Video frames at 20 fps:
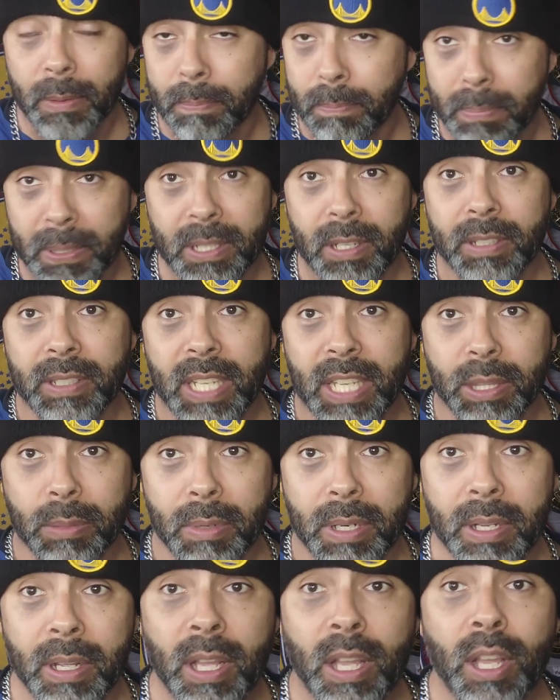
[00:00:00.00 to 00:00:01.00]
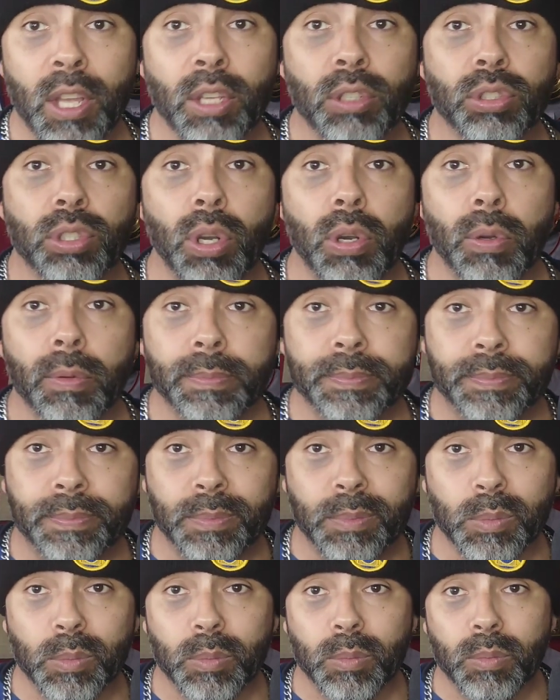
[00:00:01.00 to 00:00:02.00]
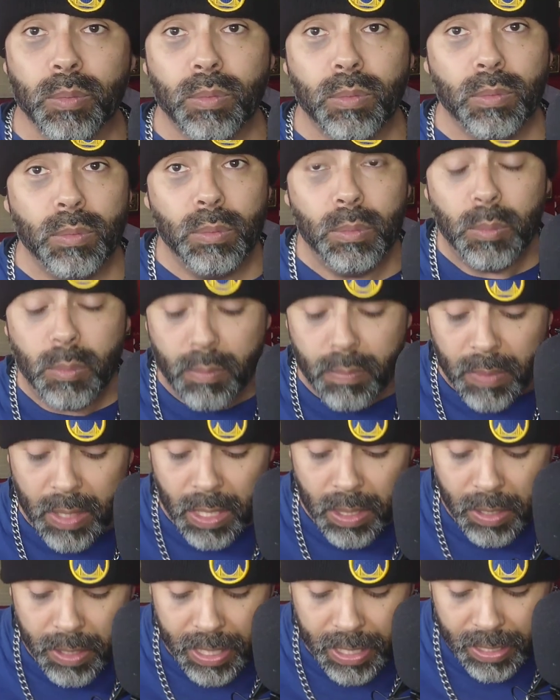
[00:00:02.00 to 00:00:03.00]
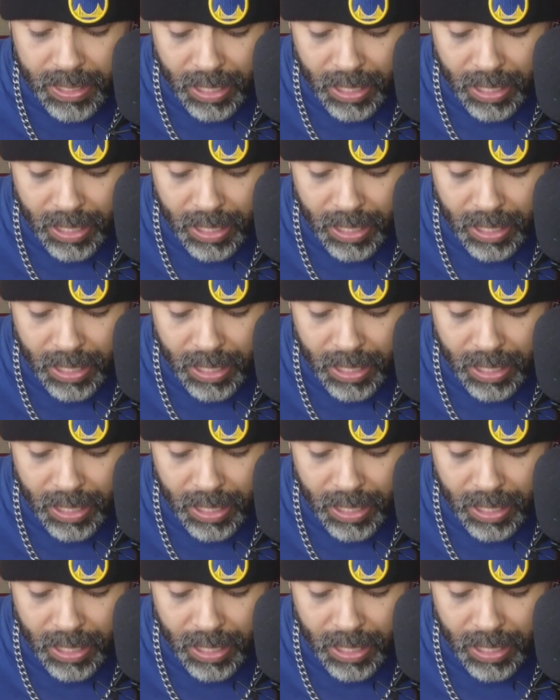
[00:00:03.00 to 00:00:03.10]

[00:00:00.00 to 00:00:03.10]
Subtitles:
picked on day 3. So look,